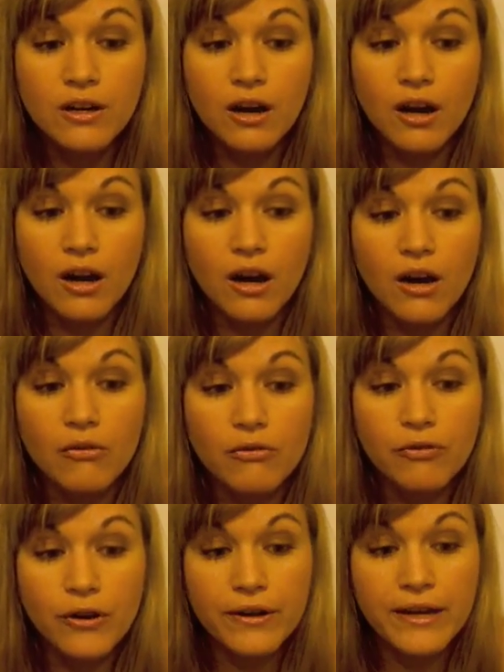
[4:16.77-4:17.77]

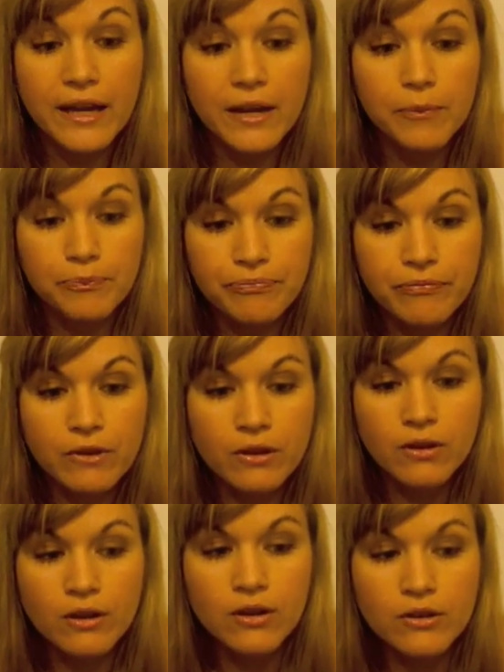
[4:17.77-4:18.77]
fair game.
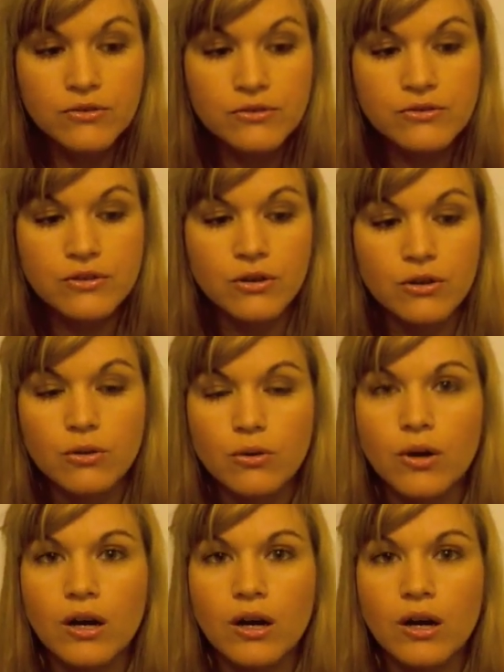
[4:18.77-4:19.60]
So